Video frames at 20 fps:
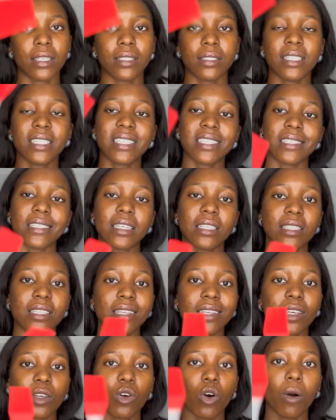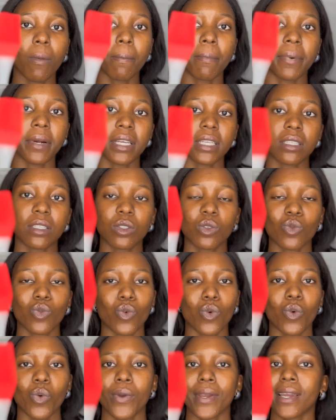This is a silicone based
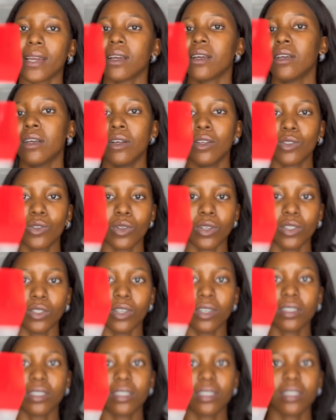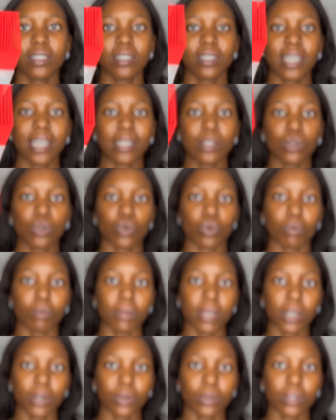cookware, so it doesn't get to
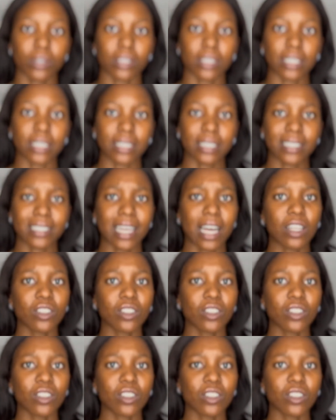melt in heat.